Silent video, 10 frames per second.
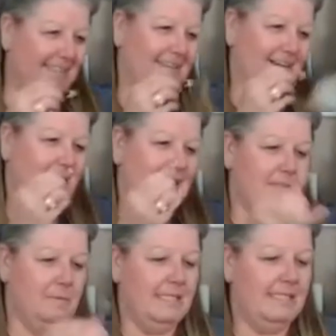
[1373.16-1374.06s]
Alright,
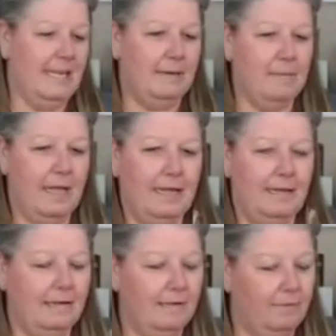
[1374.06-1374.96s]
so I'm going to take
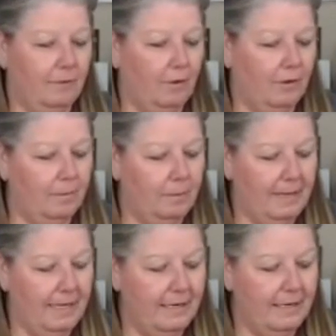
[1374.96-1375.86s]
my floral
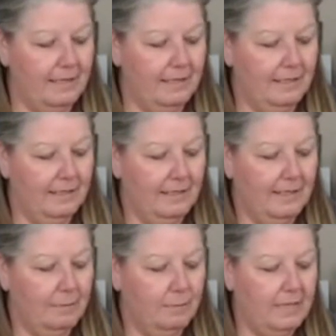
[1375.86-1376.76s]
pin,
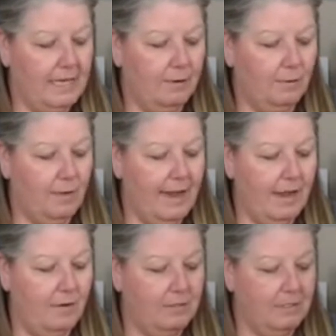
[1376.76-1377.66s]
put that
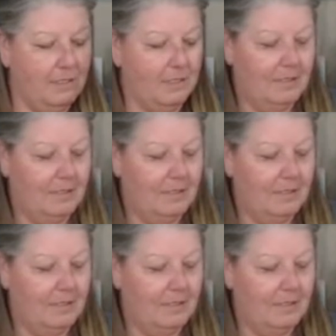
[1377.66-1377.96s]
around.